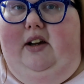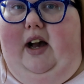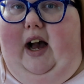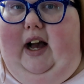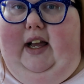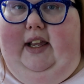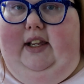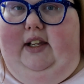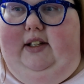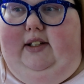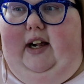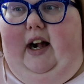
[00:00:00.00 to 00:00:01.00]

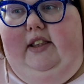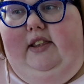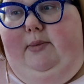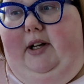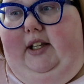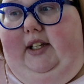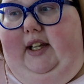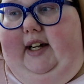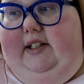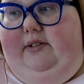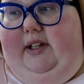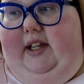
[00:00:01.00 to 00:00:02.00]
I got the
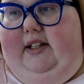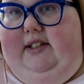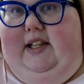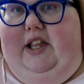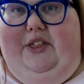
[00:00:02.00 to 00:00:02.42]
macchiato cake because I